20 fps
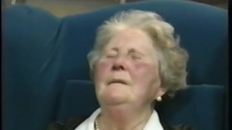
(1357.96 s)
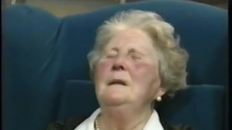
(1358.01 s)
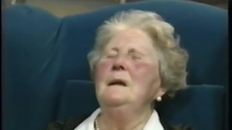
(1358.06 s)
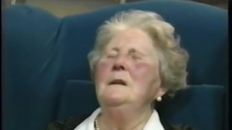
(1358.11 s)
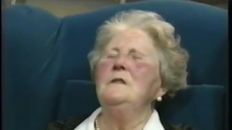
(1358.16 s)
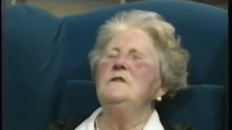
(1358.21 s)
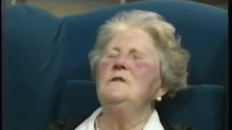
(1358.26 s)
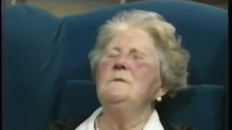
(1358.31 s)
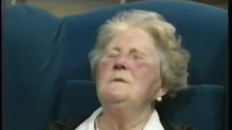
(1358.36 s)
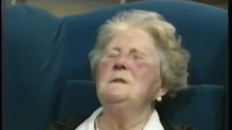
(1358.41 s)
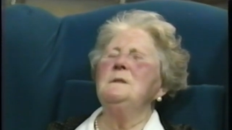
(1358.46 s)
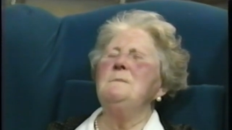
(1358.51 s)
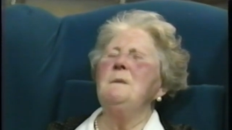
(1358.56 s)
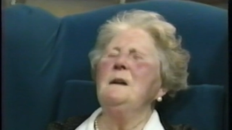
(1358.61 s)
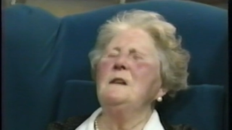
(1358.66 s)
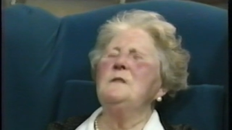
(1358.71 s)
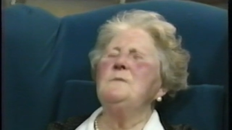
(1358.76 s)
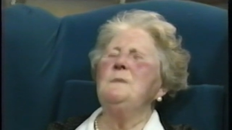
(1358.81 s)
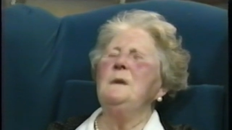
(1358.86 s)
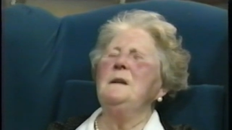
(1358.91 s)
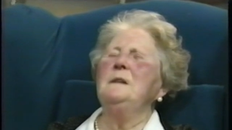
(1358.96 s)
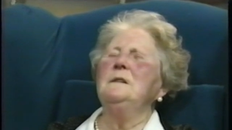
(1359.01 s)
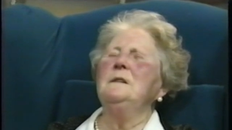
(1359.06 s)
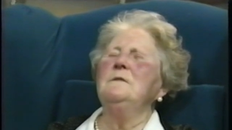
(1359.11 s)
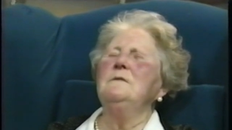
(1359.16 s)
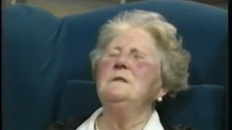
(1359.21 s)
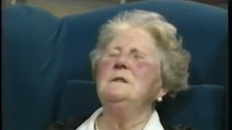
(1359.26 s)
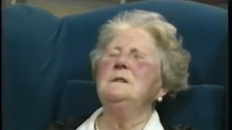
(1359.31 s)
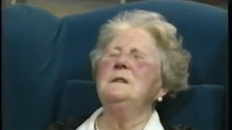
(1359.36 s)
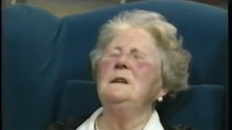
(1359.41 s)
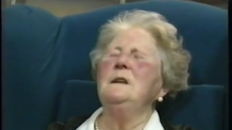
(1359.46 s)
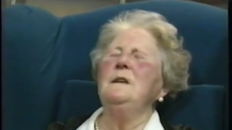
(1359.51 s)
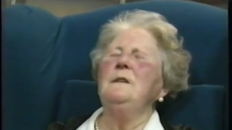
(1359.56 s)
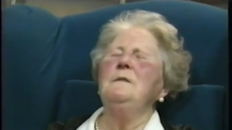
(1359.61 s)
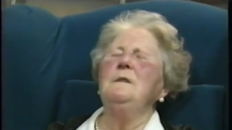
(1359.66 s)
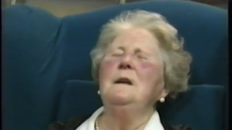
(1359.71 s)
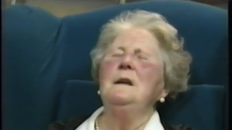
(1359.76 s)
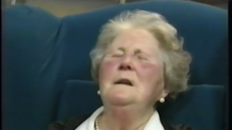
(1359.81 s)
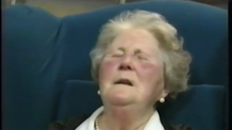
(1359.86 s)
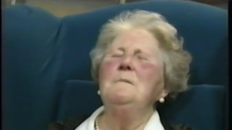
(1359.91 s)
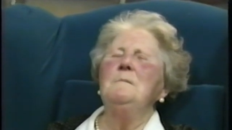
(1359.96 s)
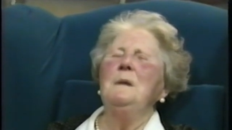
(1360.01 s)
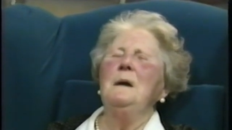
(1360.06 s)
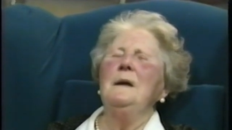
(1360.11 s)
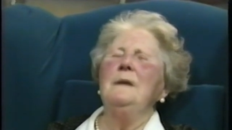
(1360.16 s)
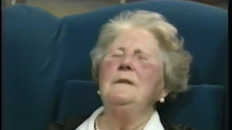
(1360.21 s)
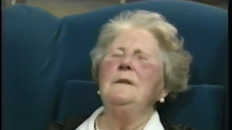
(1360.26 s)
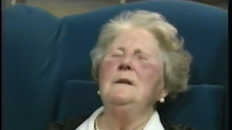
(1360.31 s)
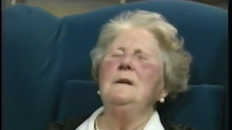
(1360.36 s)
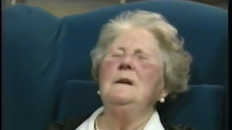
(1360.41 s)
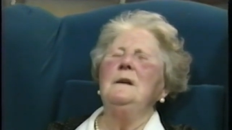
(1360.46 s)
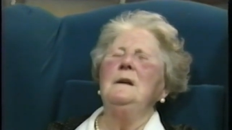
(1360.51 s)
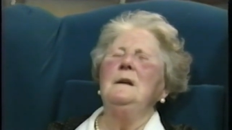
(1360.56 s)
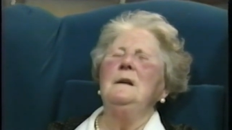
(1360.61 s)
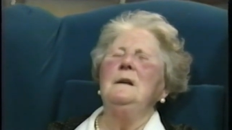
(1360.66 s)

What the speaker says: She was much better received by the